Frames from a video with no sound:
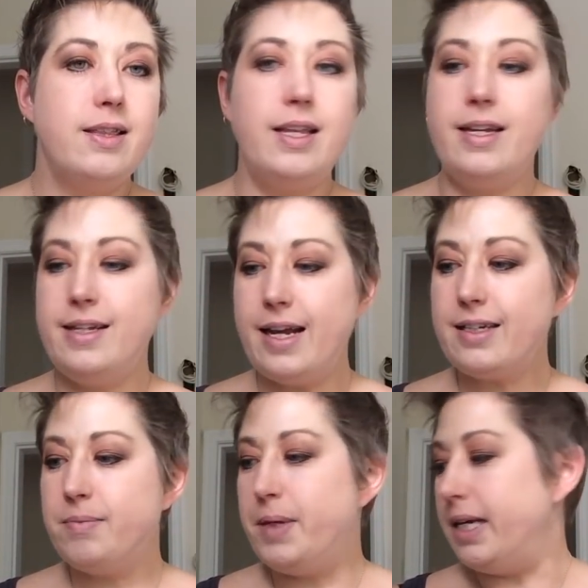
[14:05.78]
The
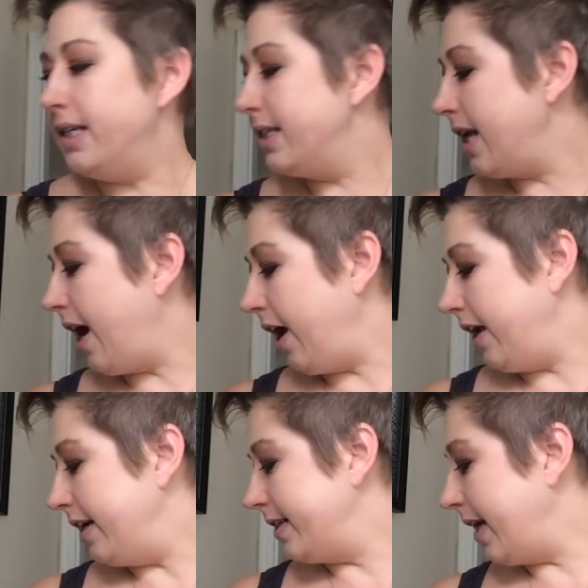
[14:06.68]
next piece I
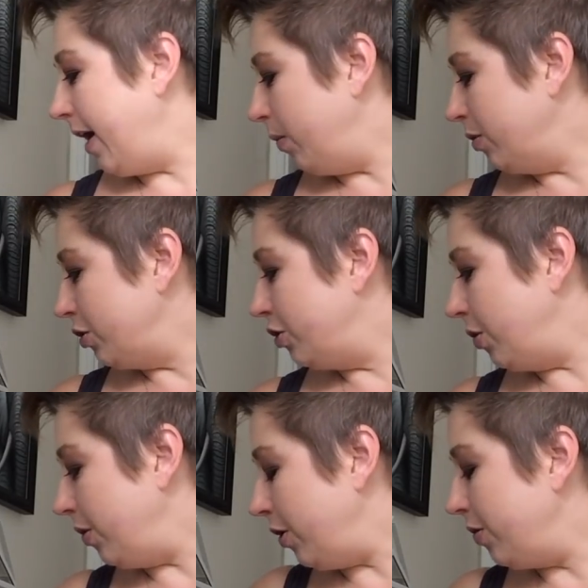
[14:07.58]
guess I will
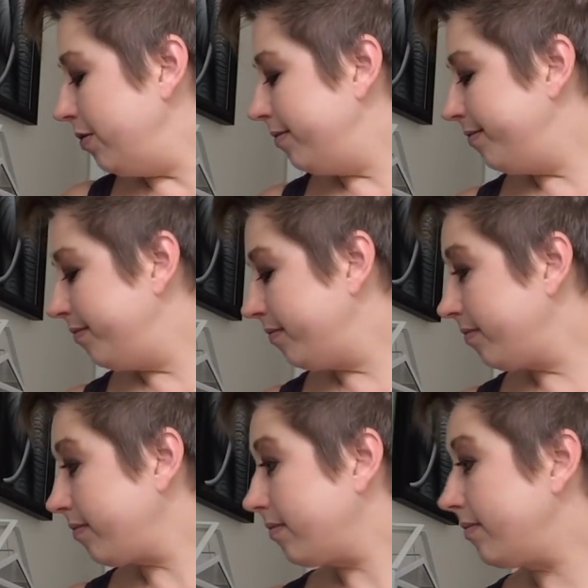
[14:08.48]
show you
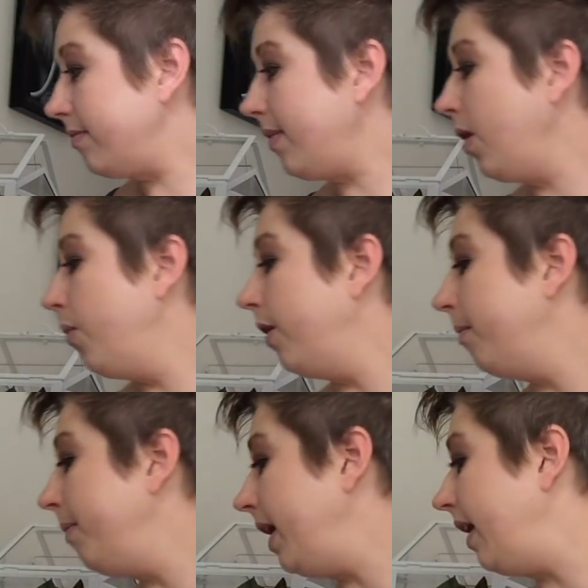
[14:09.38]
will
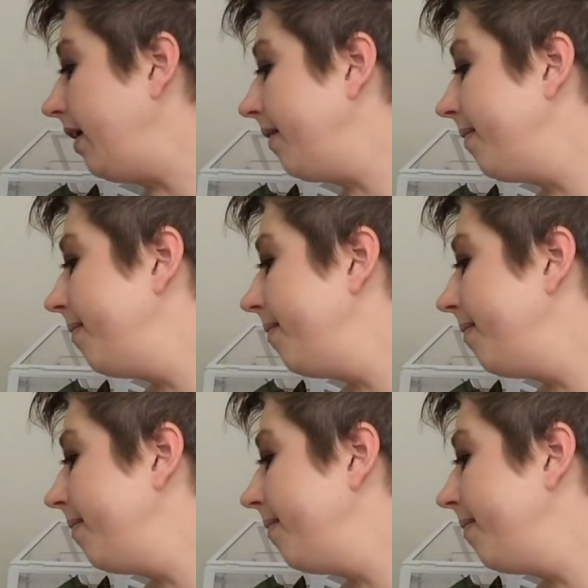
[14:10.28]
be